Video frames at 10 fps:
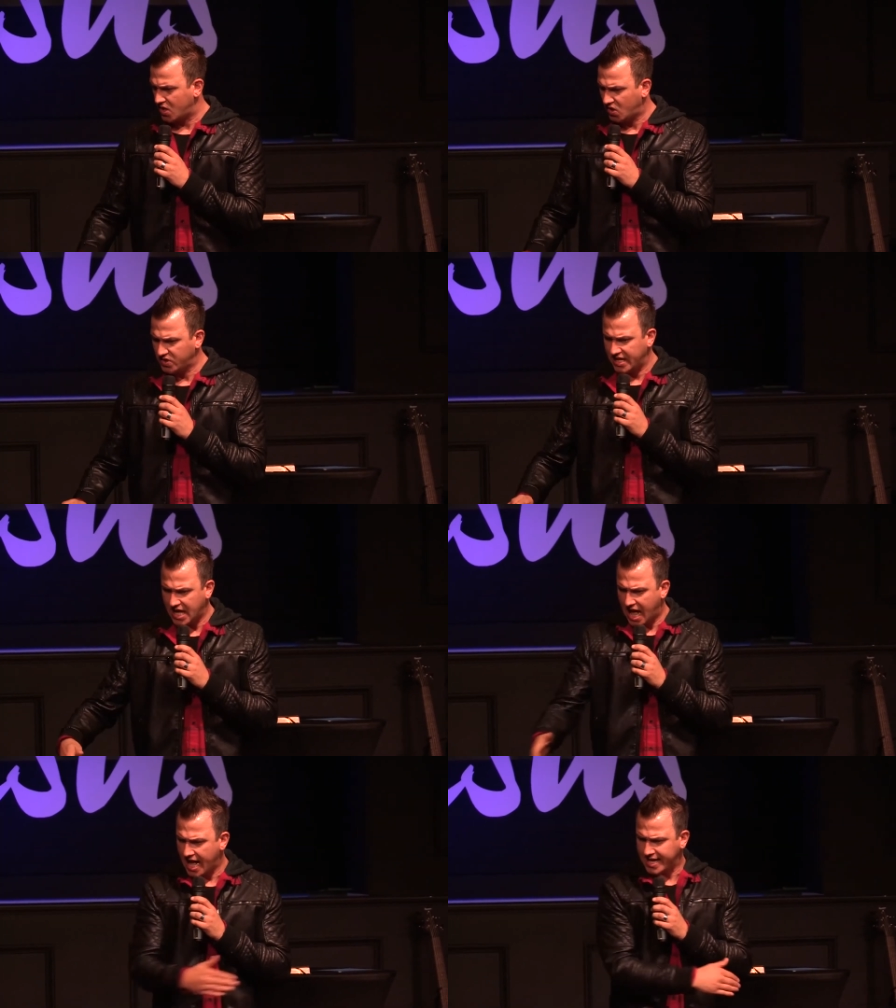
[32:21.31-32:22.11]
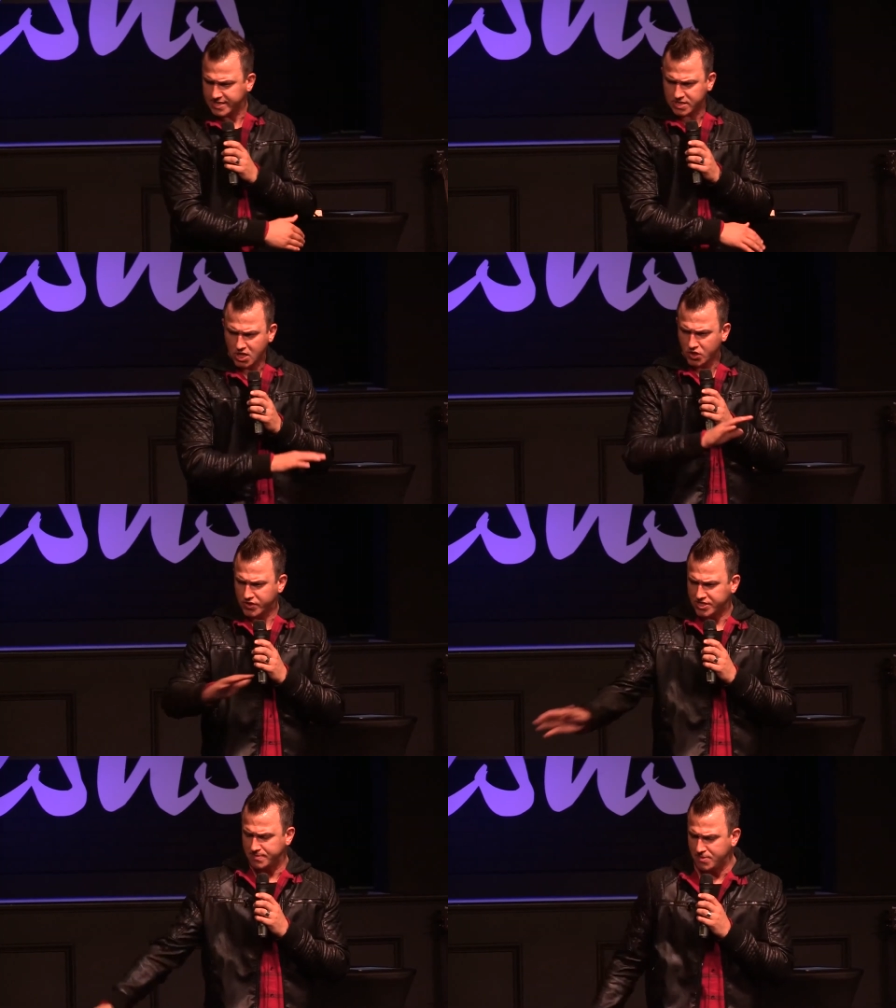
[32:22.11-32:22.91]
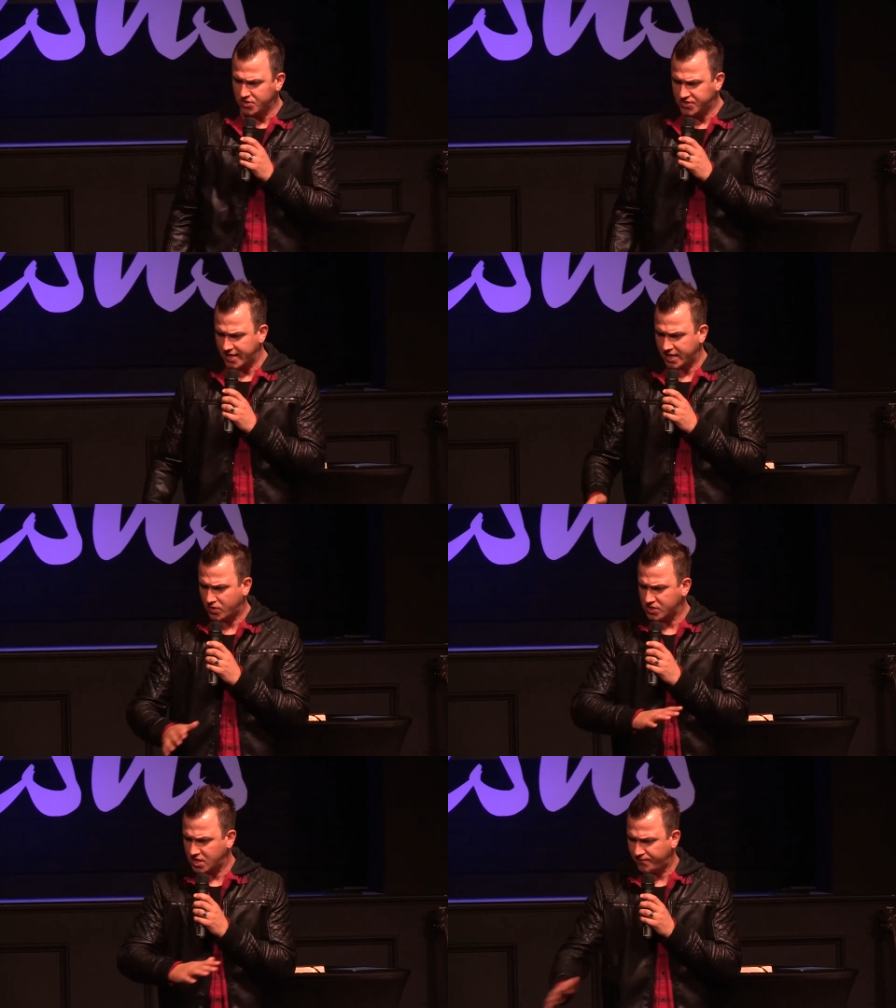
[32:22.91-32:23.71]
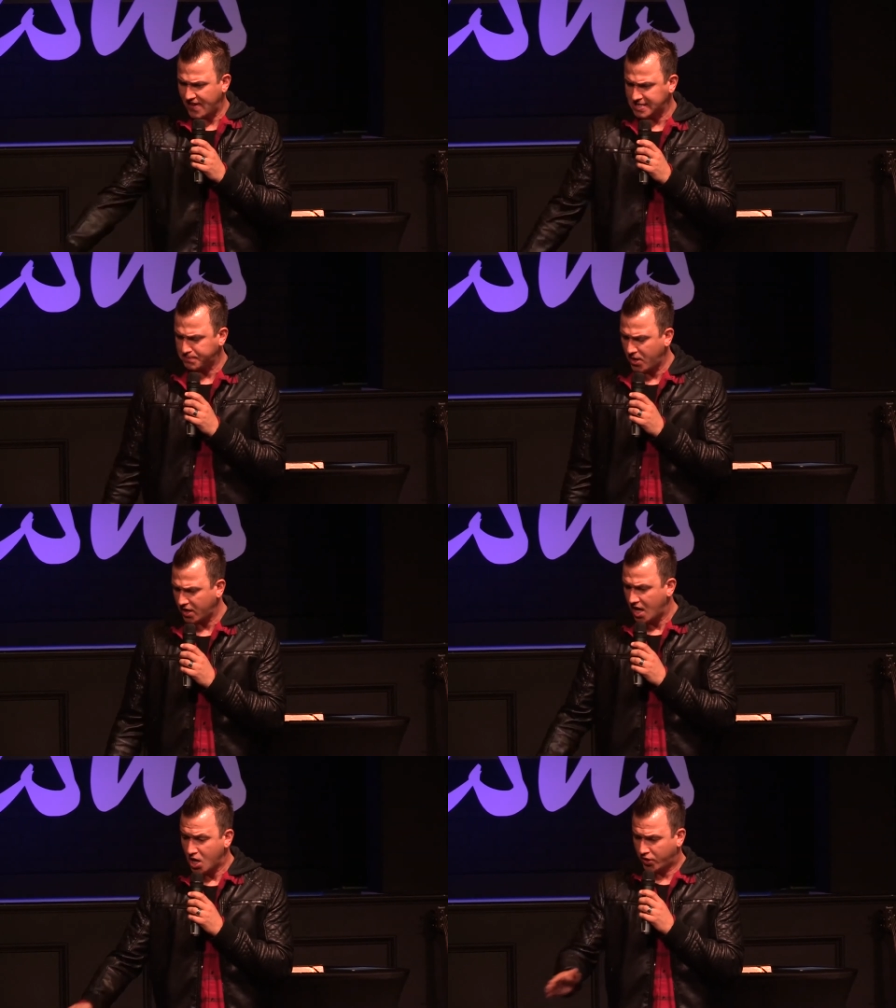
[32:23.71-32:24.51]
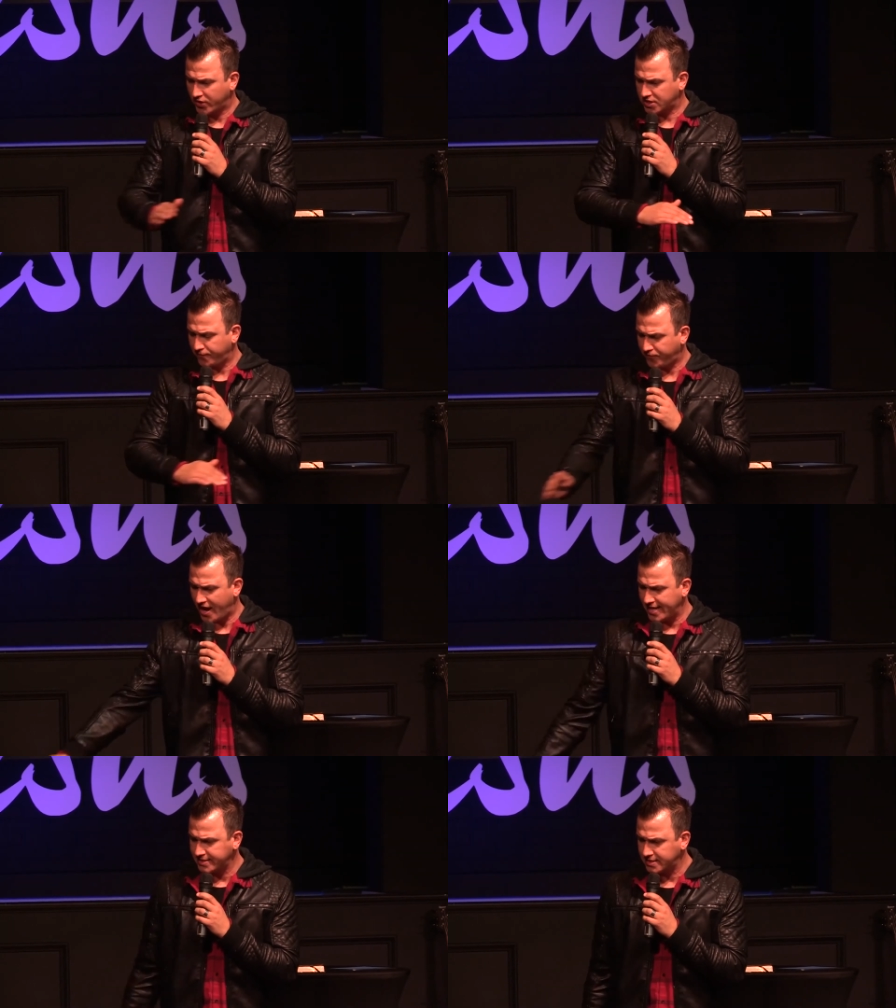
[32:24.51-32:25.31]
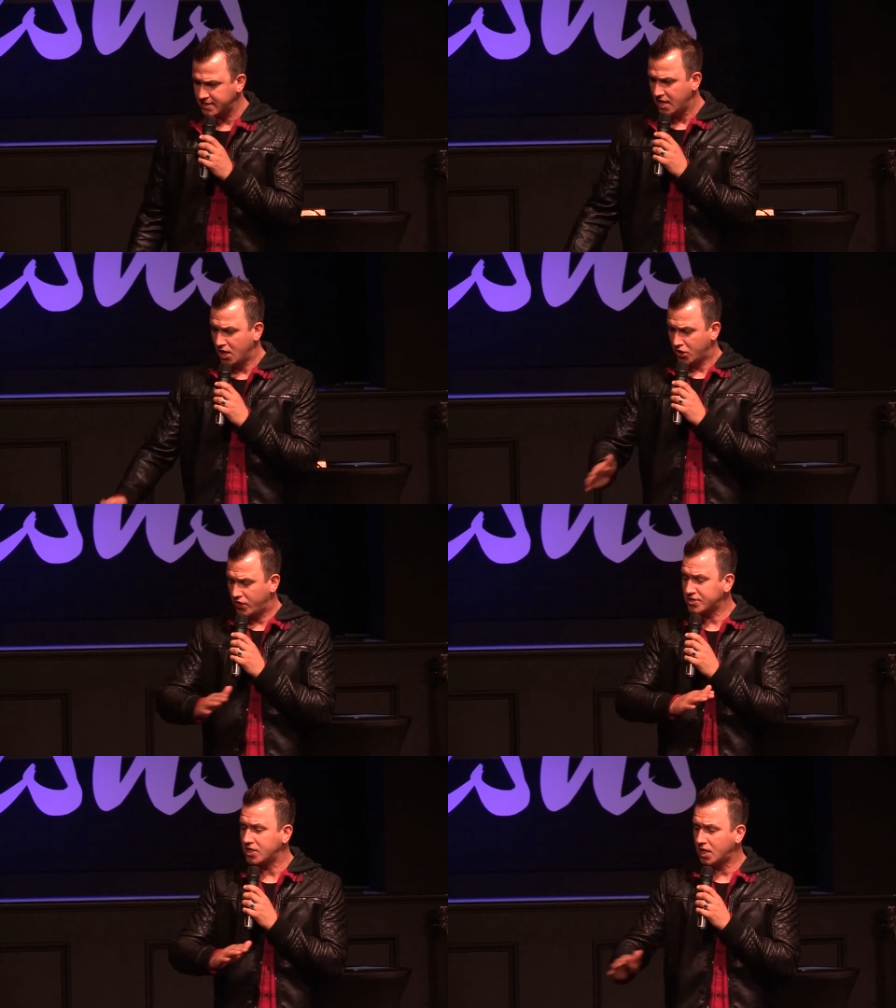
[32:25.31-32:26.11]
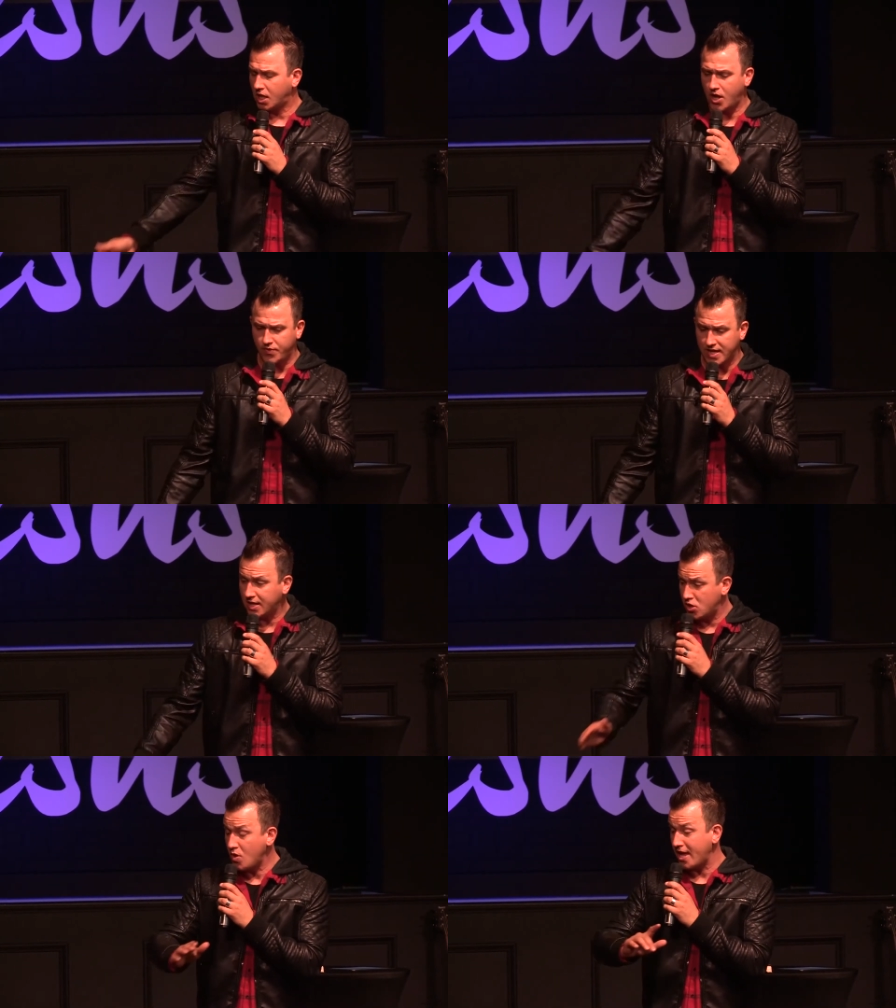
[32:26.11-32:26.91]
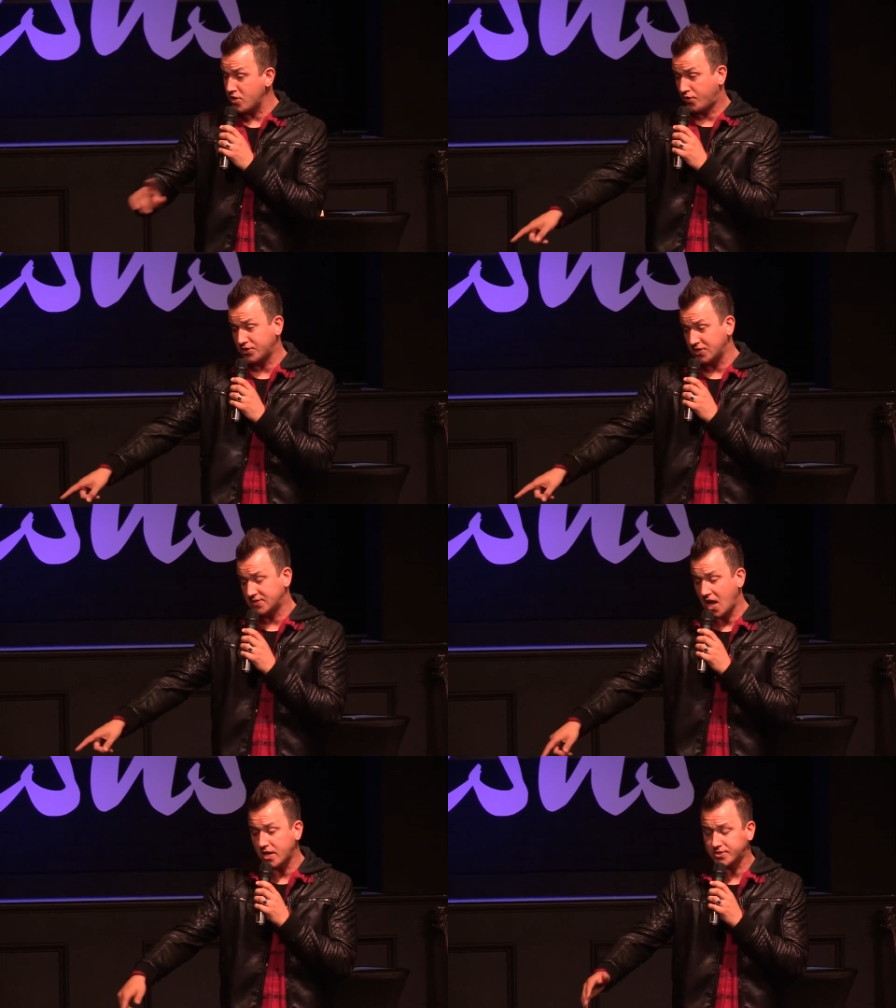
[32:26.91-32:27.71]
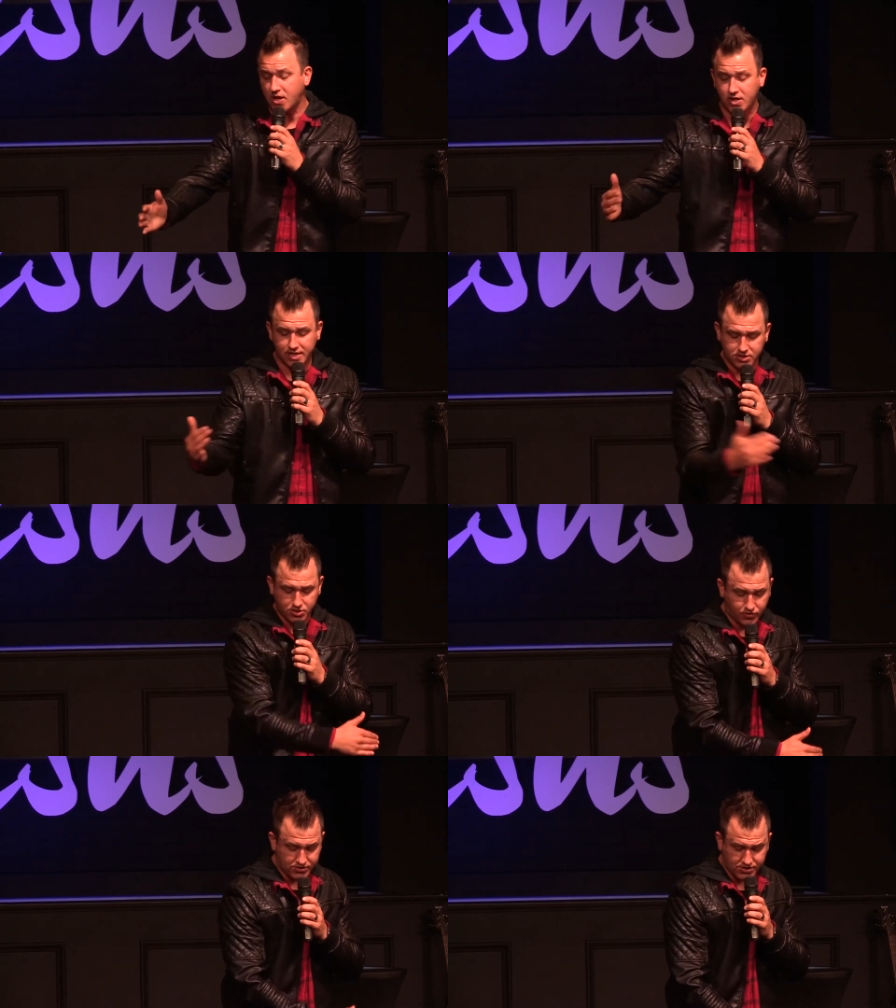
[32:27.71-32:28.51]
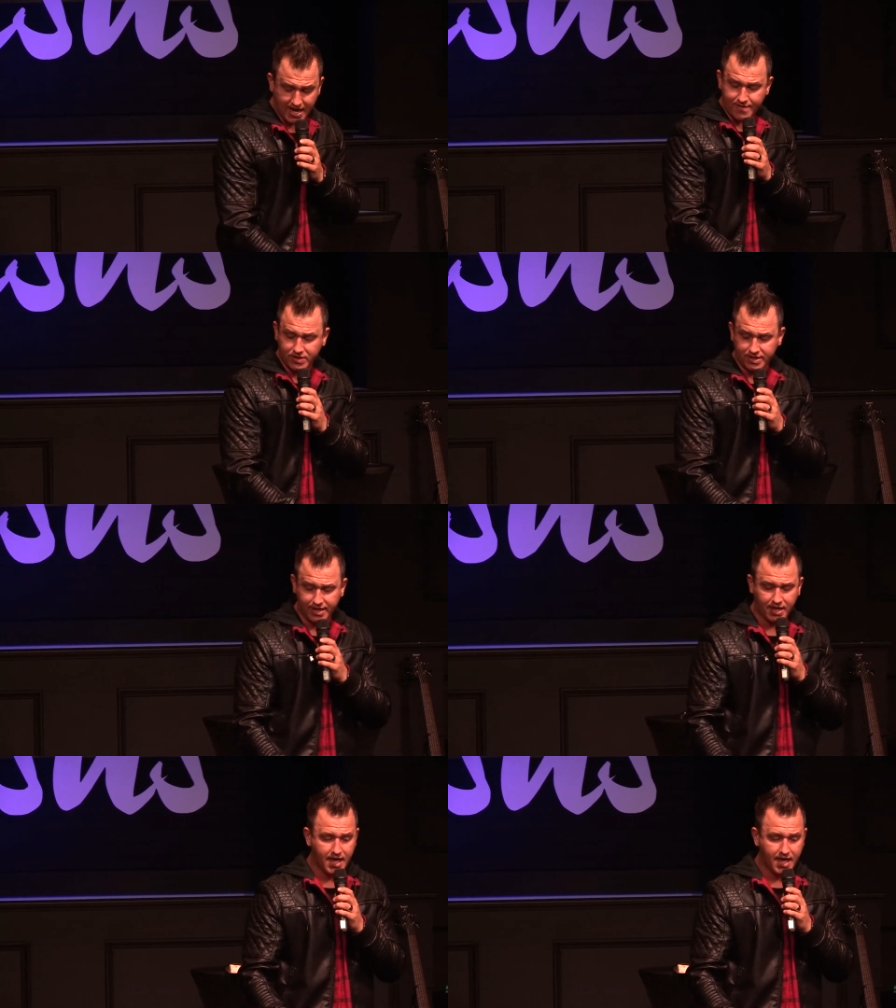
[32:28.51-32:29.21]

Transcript: only, guys, Christian music, Christian Facebook, Christian friends, Christian clothing. You got your Christian socks on, get your Christian everything,